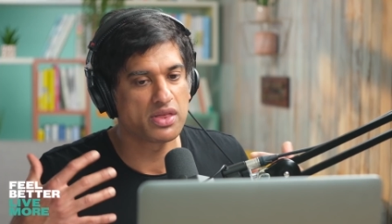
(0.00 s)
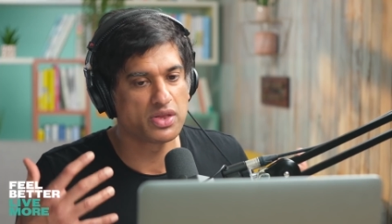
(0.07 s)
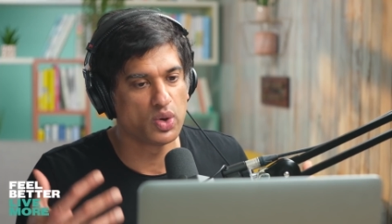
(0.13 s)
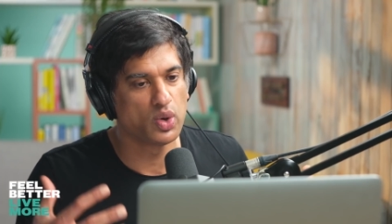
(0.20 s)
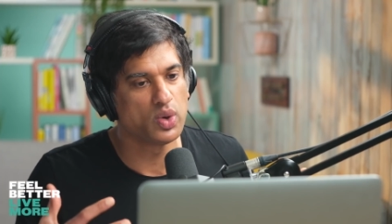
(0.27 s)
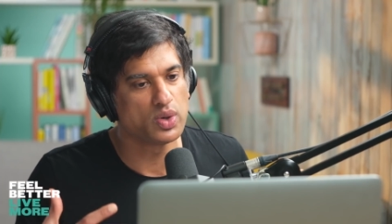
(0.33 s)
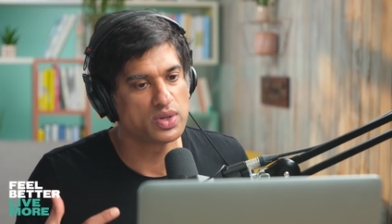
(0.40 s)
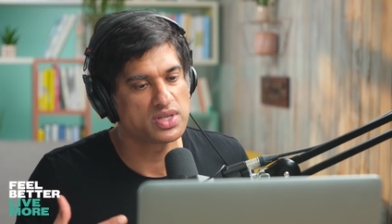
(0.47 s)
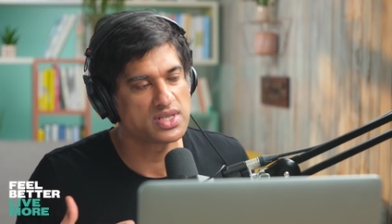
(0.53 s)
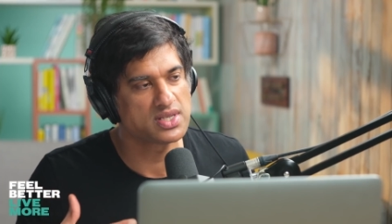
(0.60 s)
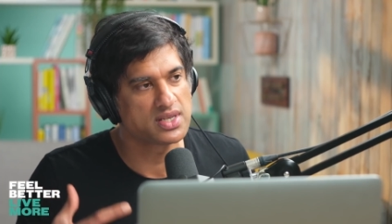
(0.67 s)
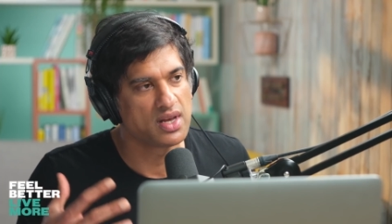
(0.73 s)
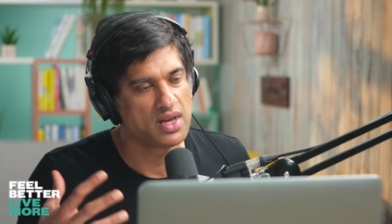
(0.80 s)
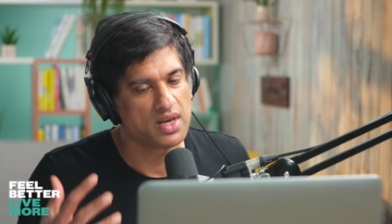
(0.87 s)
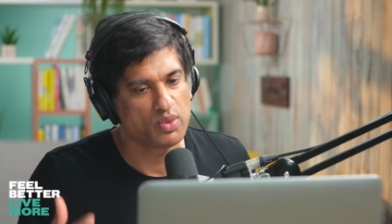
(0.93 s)

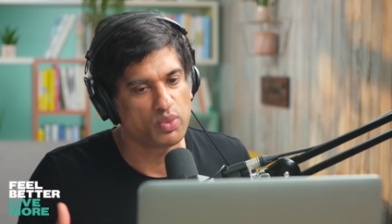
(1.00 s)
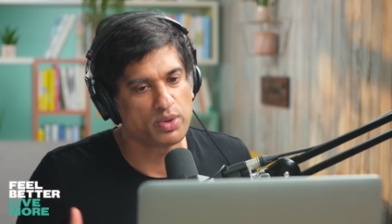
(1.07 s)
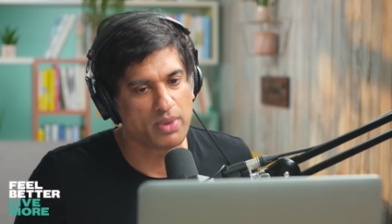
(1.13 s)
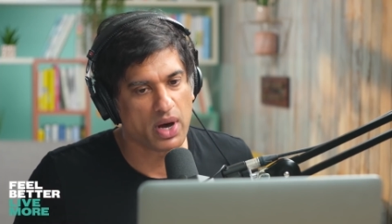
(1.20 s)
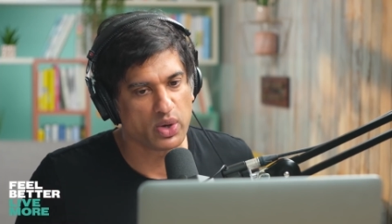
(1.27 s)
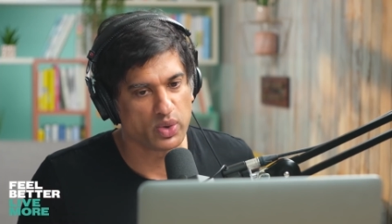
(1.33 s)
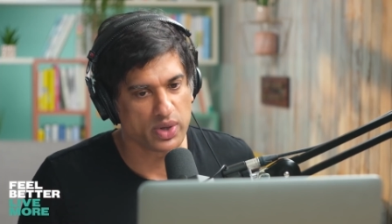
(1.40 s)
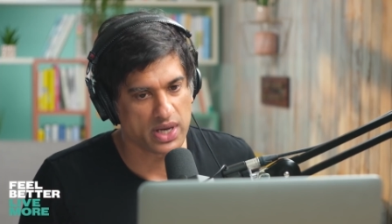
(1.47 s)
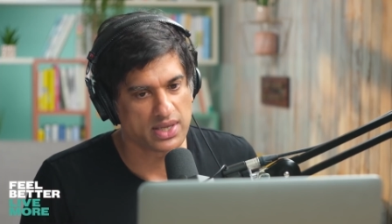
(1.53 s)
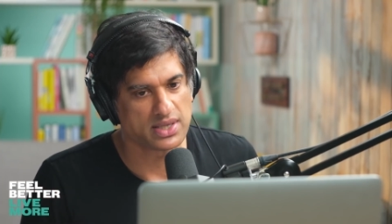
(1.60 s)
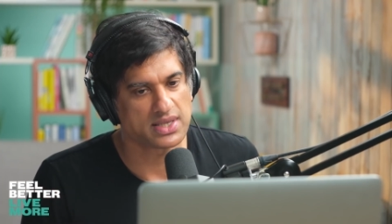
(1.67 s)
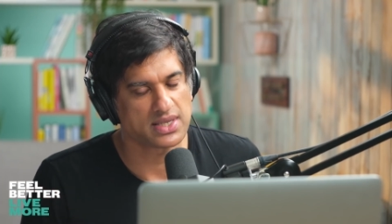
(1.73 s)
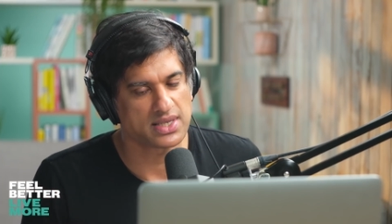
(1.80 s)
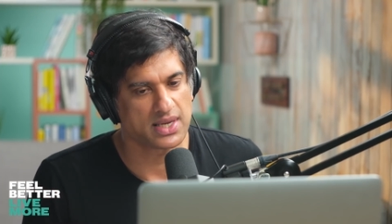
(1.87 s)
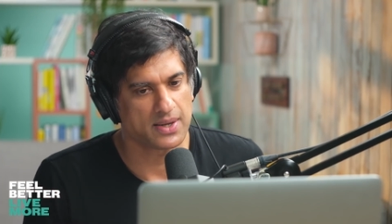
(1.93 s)
thoughts with my
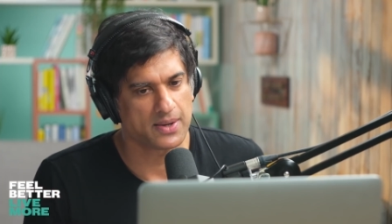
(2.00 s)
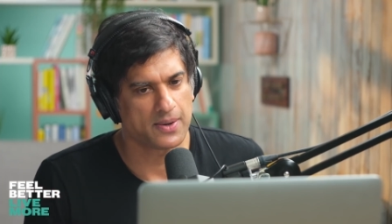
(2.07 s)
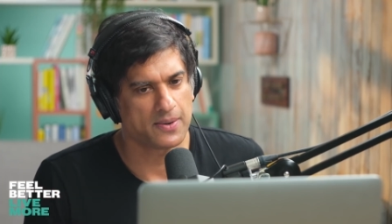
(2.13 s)
audience?